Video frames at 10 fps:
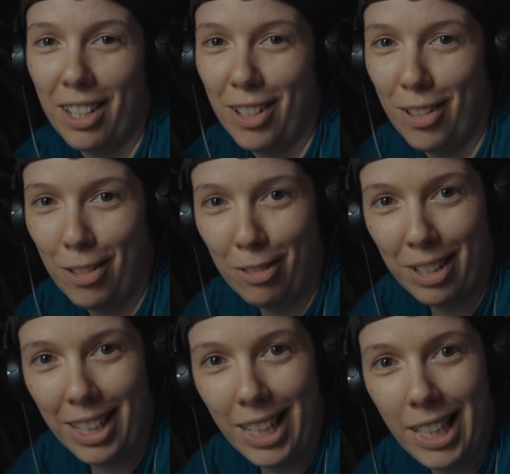so don't
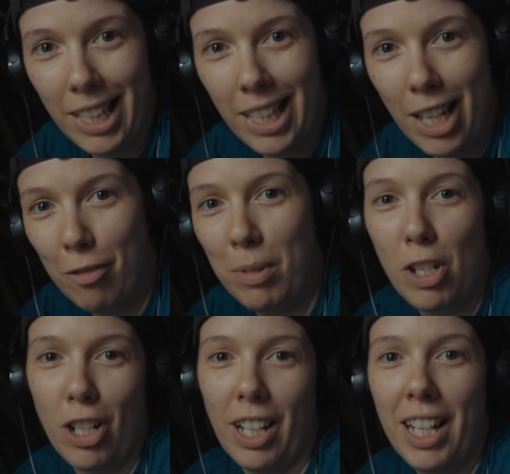give me
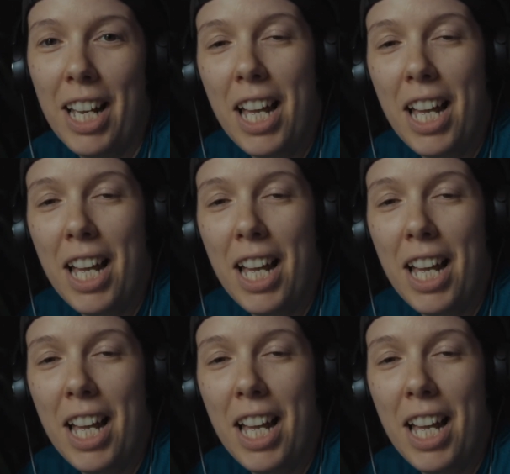shit.